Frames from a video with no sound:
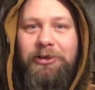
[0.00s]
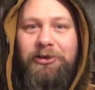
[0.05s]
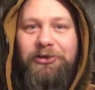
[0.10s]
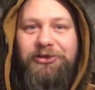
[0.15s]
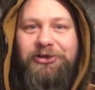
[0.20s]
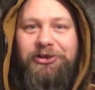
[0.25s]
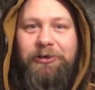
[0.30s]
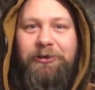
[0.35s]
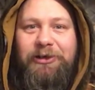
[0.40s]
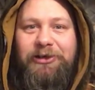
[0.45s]

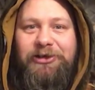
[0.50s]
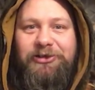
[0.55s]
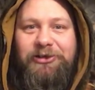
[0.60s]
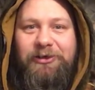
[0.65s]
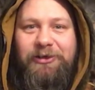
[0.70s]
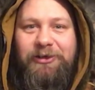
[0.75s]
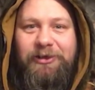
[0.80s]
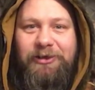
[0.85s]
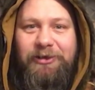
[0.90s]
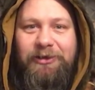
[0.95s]

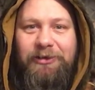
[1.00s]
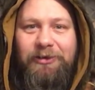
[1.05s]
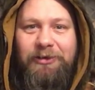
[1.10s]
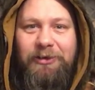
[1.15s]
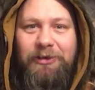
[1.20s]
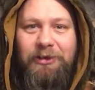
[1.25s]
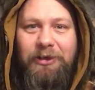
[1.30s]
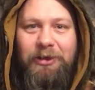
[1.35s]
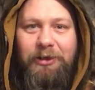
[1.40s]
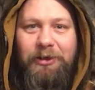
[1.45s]
Seriously,
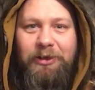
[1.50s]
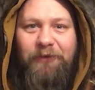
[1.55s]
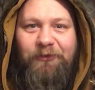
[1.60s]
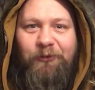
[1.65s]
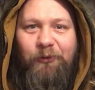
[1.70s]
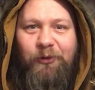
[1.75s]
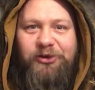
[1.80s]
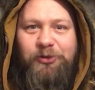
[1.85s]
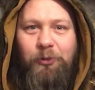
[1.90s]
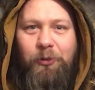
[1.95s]
the
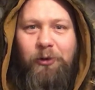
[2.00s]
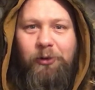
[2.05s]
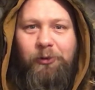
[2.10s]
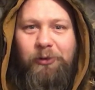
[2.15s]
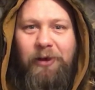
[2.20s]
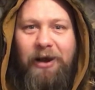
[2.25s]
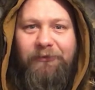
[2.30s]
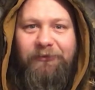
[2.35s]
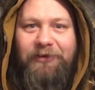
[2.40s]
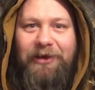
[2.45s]
first
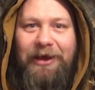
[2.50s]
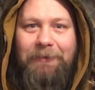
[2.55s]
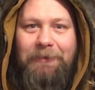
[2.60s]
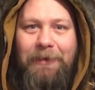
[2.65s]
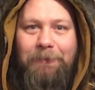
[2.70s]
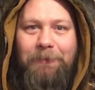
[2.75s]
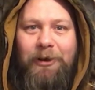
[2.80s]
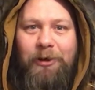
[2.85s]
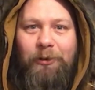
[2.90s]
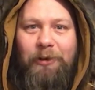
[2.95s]
Warcraft game
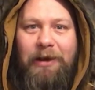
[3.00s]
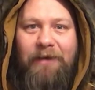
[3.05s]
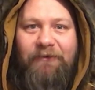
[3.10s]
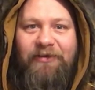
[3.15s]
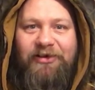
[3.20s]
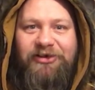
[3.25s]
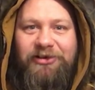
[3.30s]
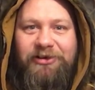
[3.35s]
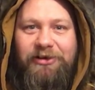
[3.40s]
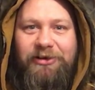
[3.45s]
had better
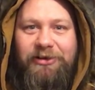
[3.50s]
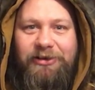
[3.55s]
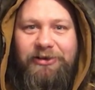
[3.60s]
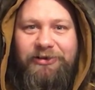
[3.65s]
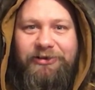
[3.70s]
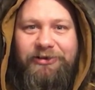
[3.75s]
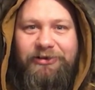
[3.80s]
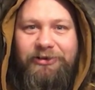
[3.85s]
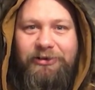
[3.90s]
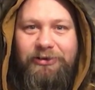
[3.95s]
graphics than
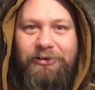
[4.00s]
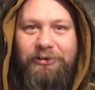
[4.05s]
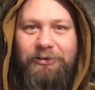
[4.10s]
this.